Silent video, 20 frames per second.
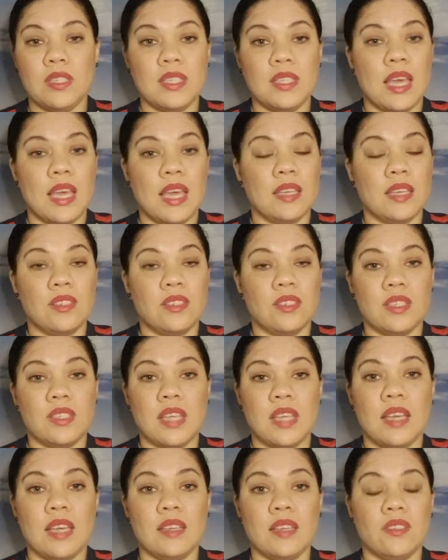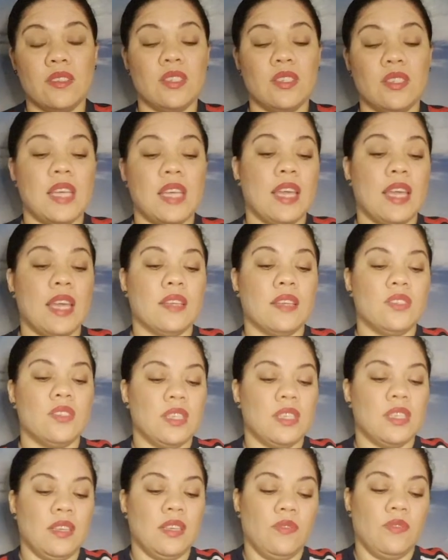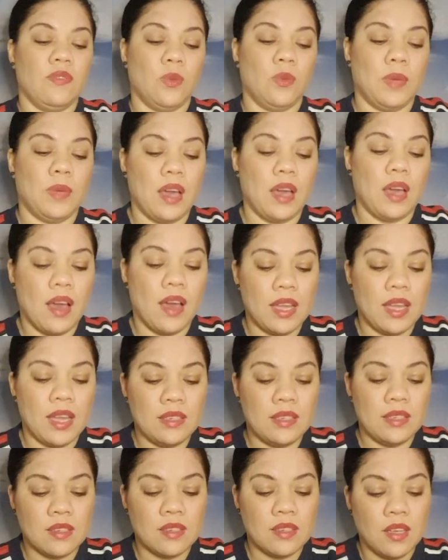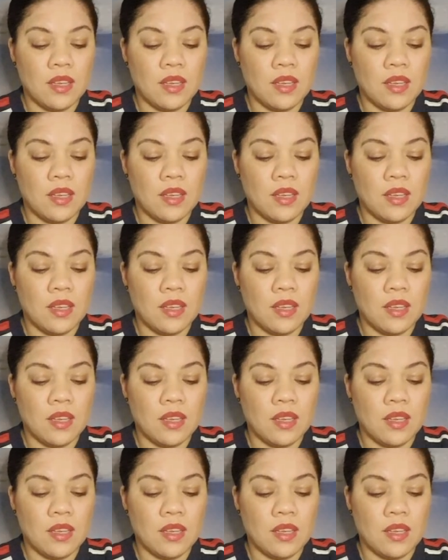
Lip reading: take and to take and to take and to leave you behind.